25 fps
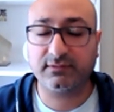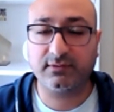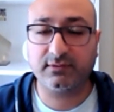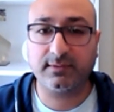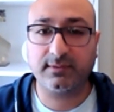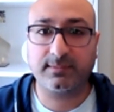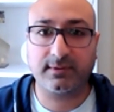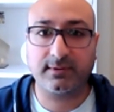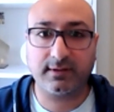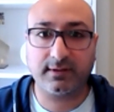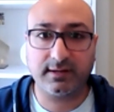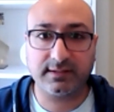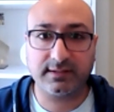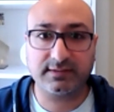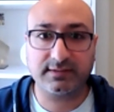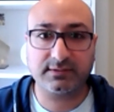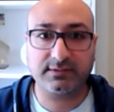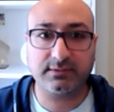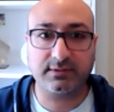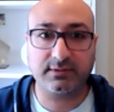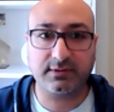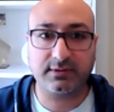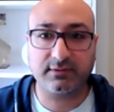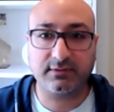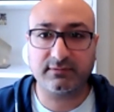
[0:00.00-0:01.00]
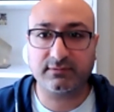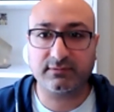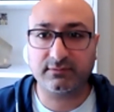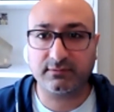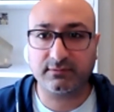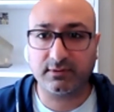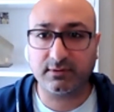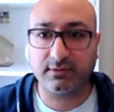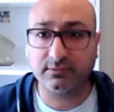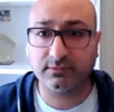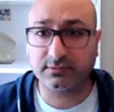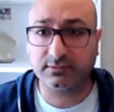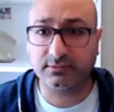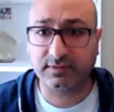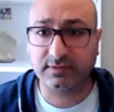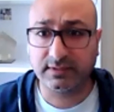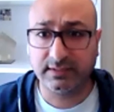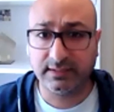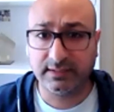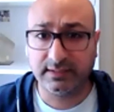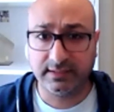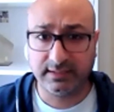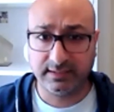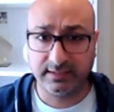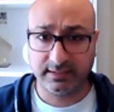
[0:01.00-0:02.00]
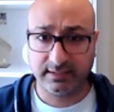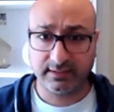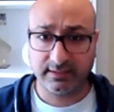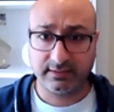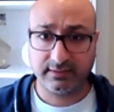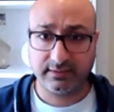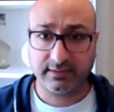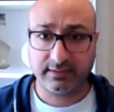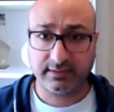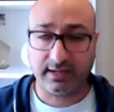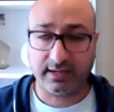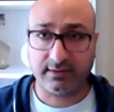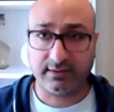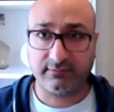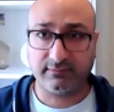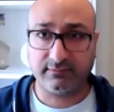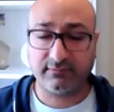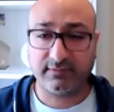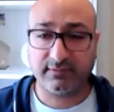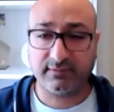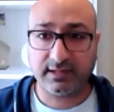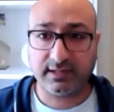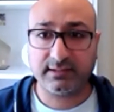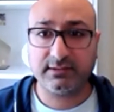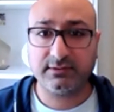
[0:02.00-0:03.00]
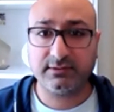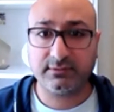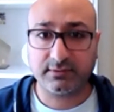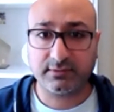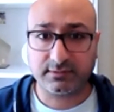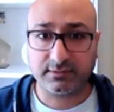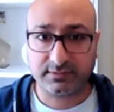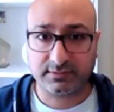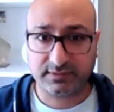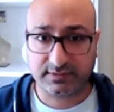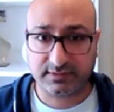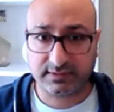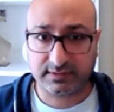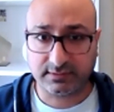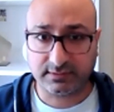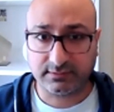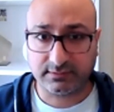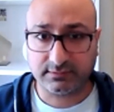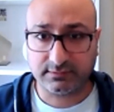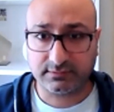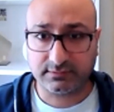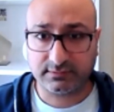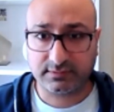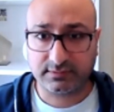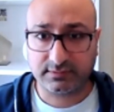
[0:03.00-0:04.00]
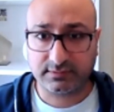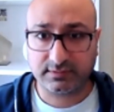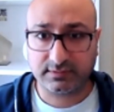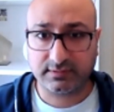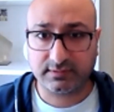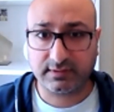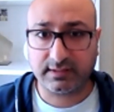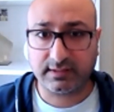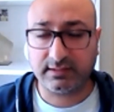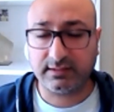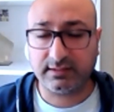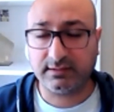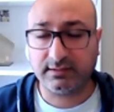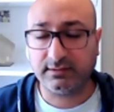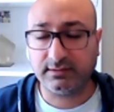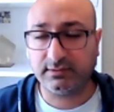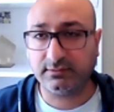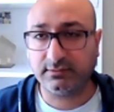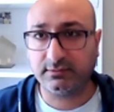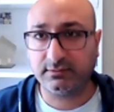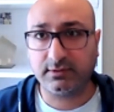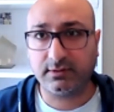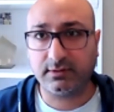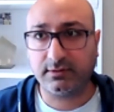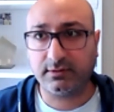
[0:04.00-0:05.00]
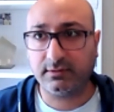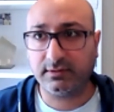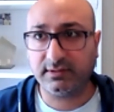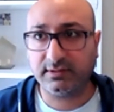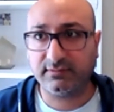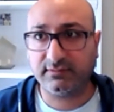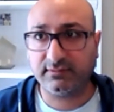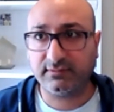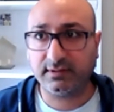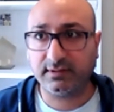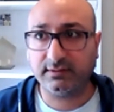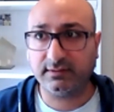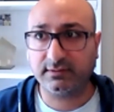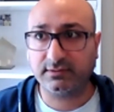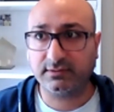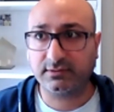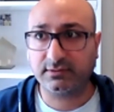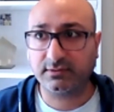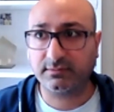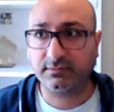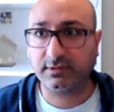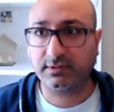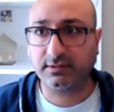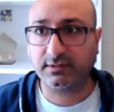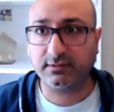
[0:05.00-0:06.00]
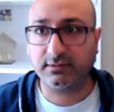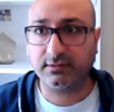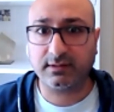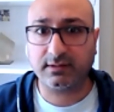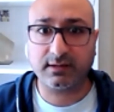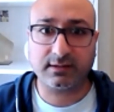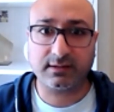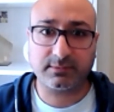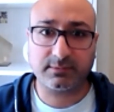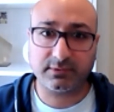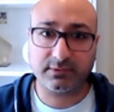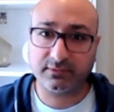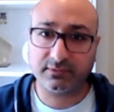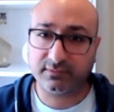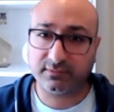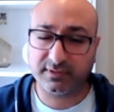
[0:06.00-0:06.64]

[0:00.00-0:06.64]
apply to and go for roles that value those skills, then you'll not only find the job that you like, but you'll